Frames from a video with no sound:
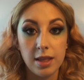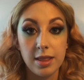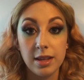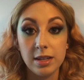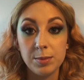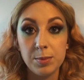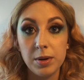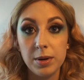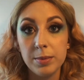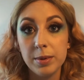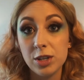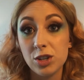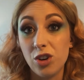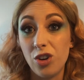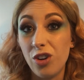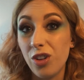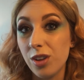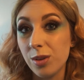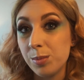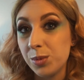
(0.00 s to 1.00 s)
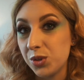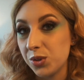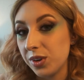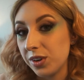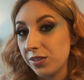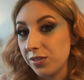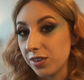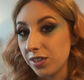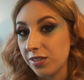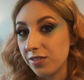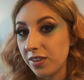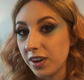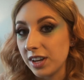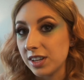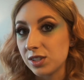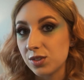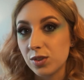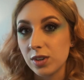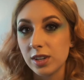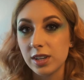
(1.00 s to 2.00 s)
And that's pretty much all I'm doing for the
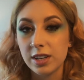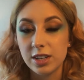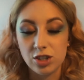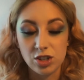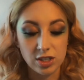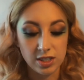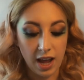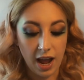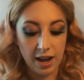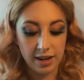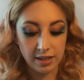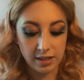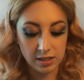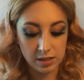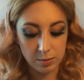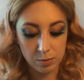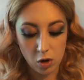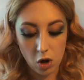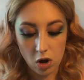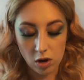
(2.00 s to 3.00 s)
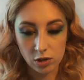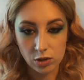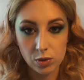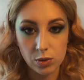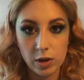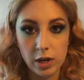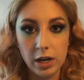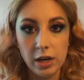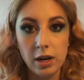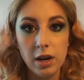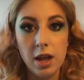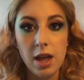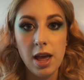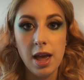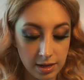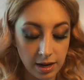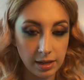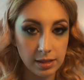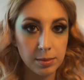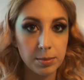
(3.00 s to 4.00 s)
face really, is just adding some contour.
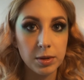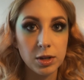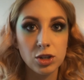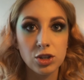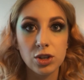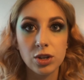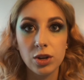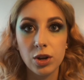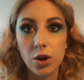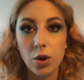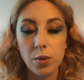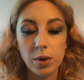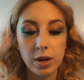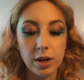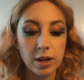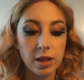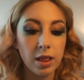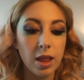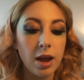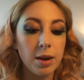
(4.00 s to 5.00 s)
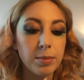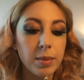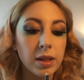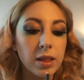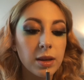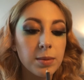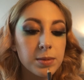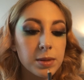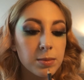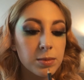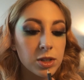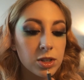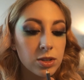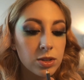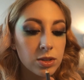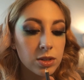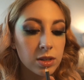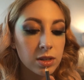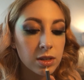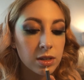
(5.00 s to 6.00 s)
Next I'm just gonna go in and line my lips. I'm
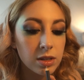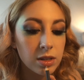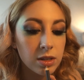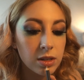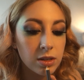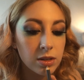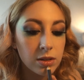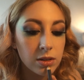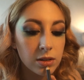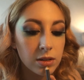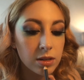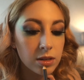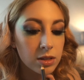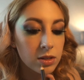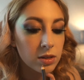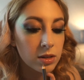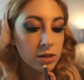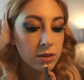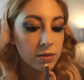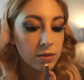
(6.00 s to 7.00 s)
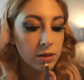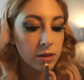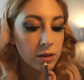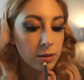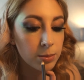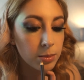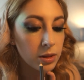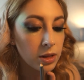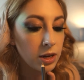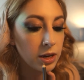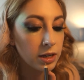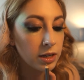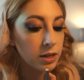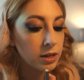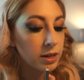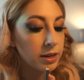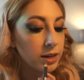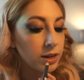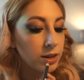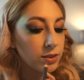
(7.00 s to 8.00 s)
just using a nude sort of lip
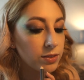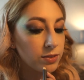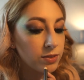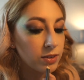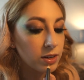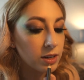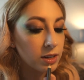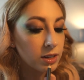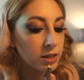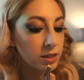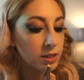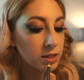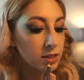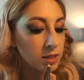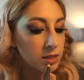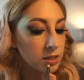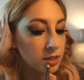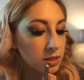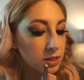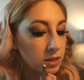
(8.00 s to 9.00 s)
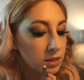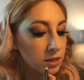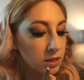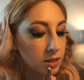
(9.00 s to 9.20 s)
liner here first.